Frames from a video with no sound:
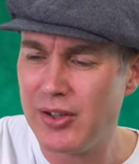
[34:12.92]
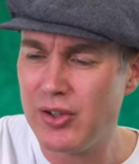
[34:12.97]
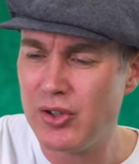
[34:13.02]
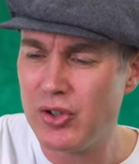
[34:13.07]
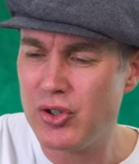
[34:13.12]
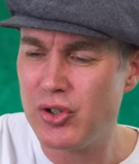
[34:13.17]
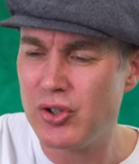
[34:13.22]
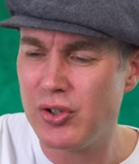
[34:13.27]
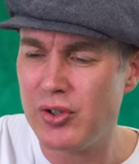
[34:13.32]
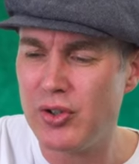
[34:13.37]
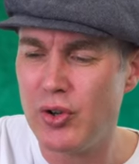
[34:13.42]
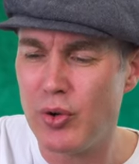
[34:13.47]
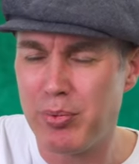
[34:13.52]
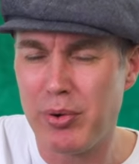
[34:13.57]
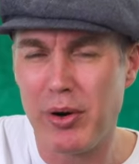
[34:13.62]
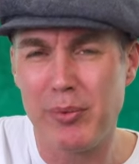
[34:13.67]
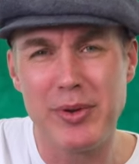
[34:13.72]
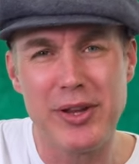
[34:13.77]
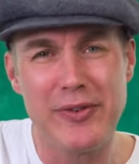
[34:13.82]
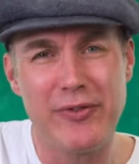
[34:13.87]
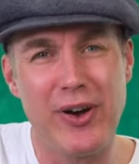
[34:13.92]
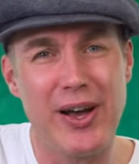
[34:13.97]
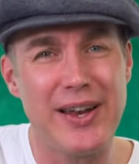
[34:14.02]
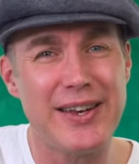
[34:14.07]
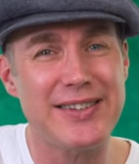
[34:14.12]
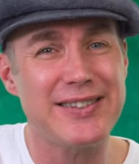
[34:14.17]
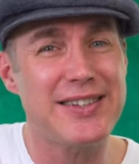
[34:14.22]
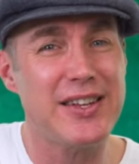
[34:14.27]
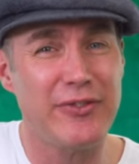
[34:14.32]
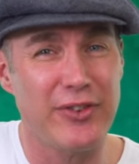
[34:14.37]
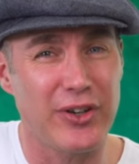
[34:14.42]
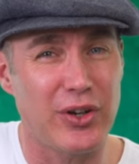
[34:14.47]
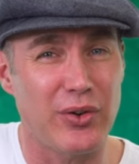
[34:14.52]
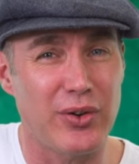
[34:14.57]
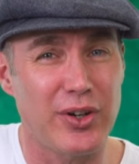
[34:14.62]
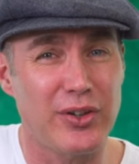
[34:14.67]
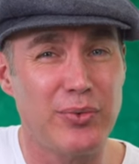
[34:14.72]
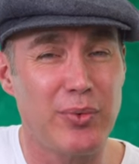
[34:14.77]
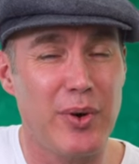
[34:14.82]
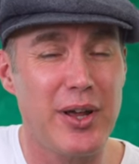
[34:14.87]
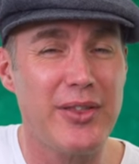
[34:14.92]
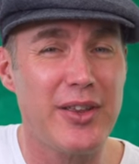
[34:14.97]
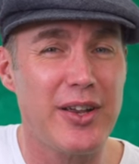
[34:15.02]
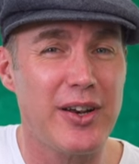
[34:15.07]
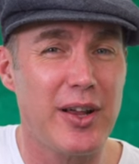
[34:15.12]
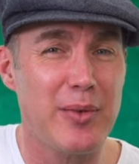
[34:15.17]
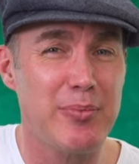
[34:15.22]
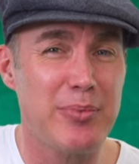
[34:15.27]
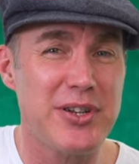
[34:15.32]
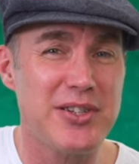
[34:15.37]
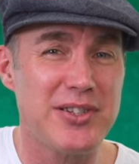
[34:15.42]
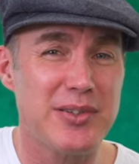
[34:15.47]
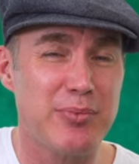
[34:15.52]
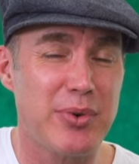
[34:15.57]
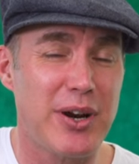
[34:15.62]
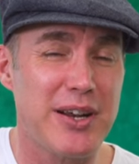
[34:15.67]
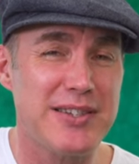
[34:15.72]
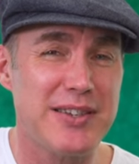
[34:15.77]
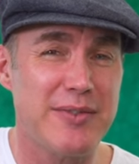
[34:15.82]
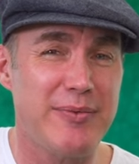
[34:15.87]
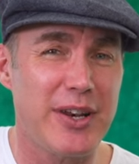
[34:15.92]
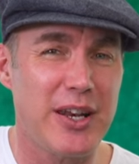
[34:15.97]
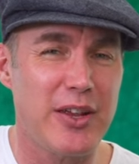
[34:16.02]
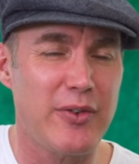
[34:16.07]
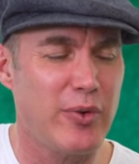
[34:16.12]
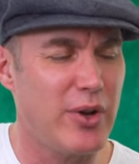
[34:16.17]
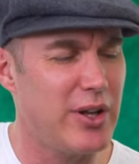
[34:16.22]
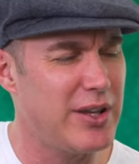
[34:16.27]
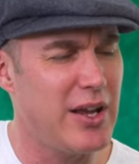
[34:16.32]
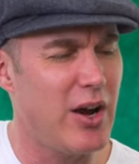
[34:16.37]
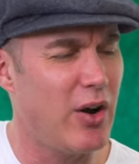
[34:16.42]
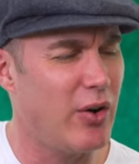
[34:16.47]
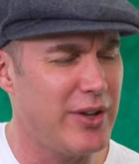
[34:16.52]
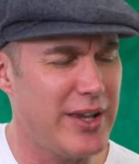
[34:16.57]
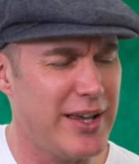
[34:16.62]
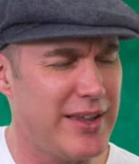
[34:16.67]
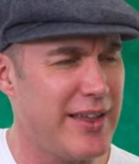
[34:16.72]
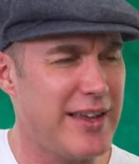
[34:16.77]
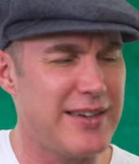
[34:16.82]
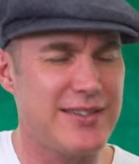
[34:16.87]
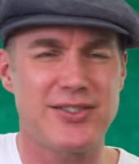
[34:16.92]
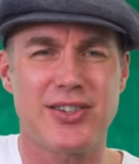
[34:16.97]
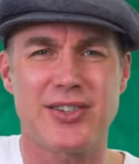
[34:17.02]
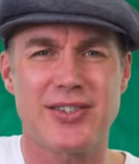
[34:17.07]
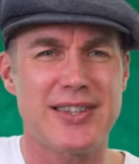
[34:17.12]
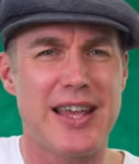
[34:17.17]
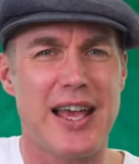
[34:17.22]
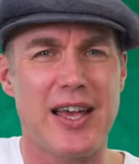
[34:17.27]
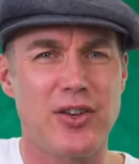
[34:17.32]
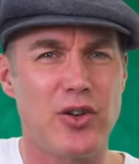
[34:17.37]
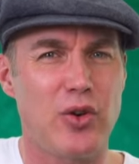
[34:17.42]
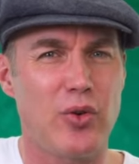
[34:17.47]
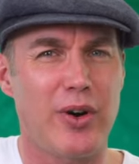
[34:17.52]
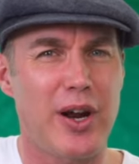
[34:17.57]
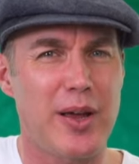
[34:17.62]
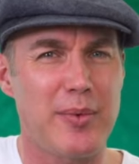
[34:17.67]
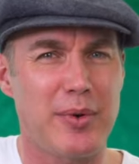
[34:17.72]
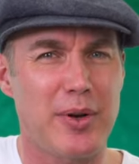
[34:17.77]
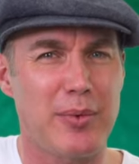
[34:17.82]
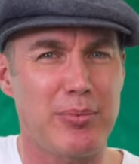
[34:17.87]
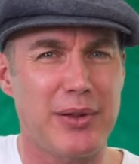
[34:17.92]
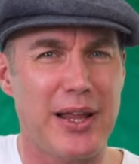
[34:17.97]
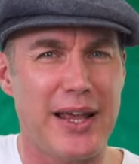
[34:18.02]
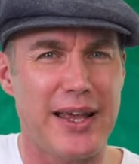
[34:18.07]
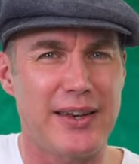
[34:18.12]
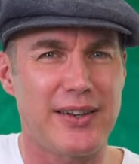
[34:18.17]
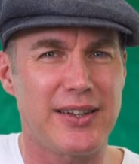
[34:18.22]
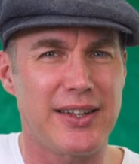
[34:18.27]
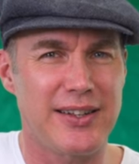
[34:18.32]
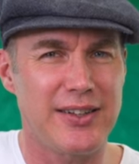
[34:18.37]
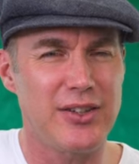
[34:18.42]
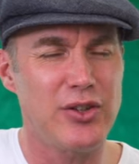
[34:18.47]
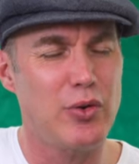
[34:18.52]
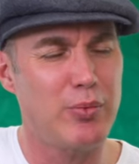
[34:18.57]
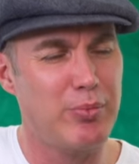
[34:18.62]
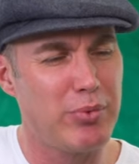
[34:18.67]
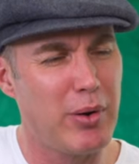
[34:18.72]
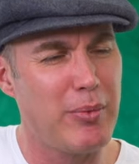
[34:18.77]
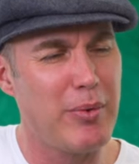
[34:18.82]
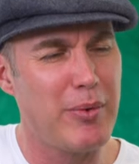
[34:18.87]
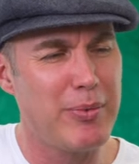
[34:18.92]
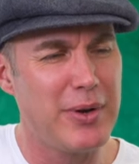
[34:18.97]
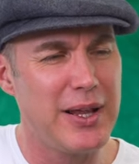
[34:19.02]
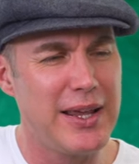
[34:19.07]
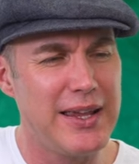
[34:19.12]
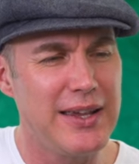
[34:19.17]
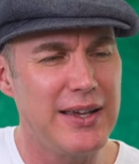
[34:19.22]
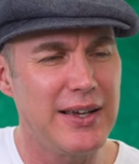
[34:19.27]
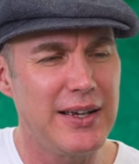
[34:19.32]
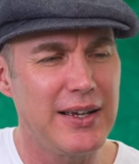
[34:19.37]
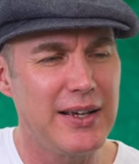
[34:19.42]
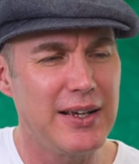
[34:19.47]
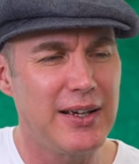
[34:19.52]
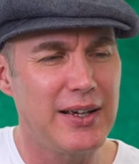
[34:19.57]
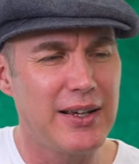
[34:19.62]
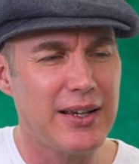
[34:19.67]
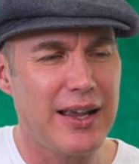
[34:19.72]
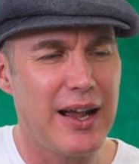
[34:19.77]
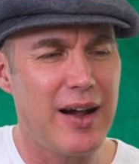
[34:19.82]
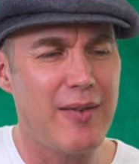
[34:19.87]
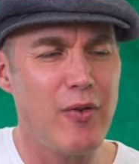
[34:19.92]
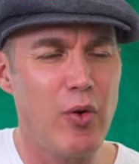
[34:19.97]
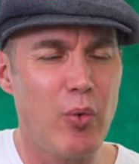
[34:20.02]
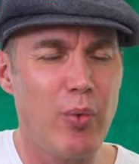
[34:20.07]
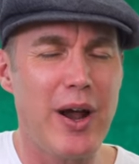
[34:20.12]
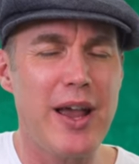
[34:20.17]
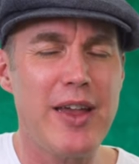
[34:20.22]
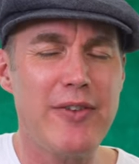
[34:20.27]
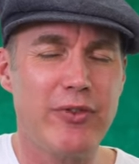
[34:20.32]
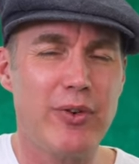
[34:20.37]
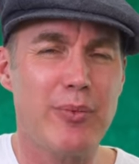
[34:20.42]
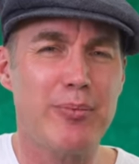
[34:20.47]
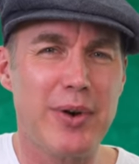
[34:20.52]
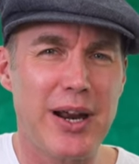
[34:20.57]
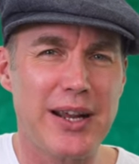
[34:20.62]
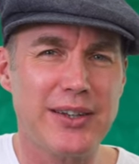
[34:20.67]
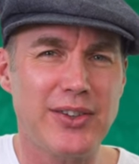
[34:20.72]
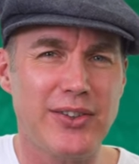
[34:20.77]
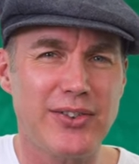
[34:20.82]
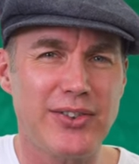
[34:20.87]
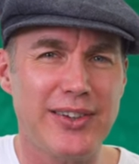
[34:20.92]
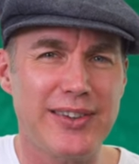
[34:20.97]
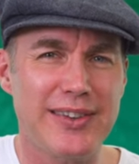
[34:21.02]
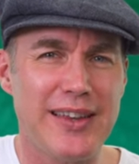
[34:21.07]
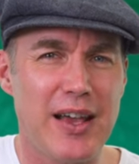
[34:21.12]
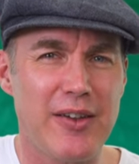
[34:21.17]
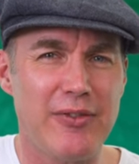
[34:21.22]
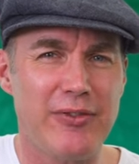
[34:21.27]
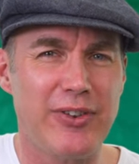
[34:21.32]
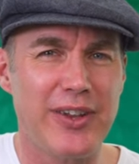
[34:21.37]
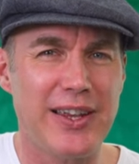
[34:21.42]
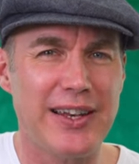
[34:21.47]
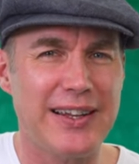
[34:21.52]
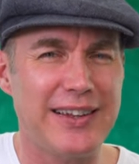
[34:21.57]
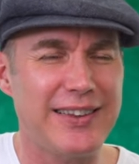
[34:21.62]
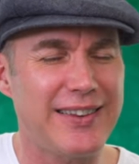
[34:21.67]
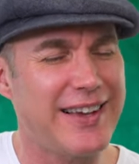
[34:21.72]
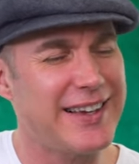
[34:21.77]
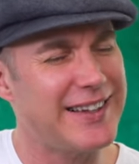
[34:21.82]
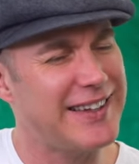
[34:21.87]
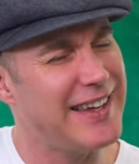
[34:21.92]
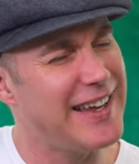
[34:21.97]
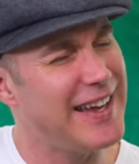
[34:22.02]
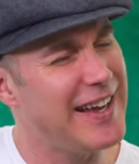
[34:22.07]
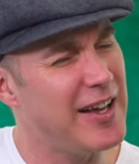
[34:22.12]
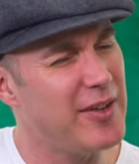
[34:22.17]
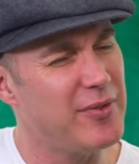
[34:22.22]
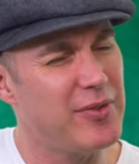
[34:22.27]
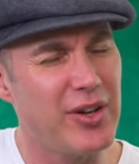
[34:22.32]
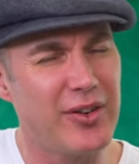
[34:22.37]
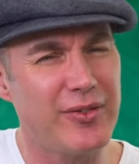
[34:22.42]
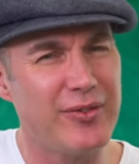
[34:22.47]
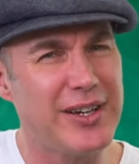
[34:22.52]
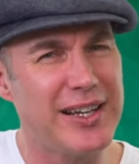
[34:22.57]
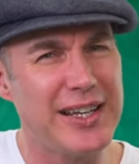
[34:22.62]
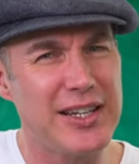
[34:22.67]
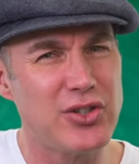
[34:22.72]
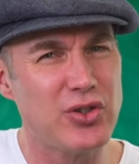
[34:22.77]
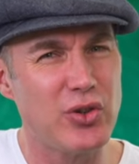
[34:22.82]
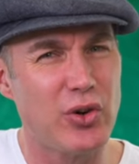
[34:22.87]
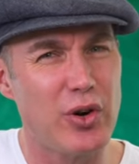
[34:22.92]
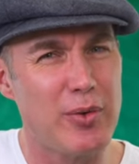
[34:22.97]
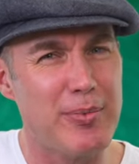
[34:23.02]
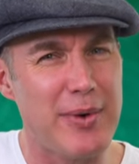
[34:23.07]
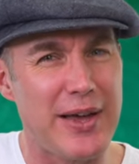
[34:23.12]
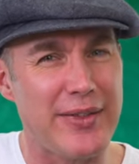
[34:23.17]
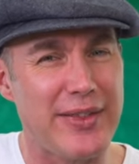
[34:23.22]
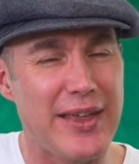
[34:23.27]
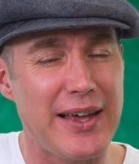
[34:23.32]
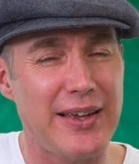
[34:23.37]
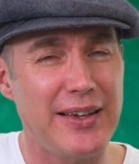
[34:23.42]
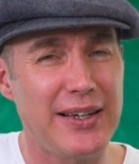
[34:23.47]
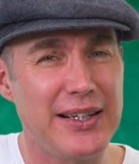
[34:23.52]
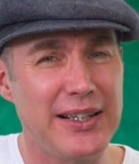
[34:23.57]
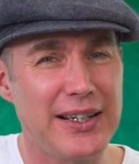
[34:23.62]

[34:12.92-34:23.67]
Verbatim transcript: you'll probably find it difficult. It's one that I'd be surprised if many of you yeah, oh yeah, that's just that, and you were able to play it. it. You'll probably come away from practicing that feeling like, yeah, I'm not really sure about that.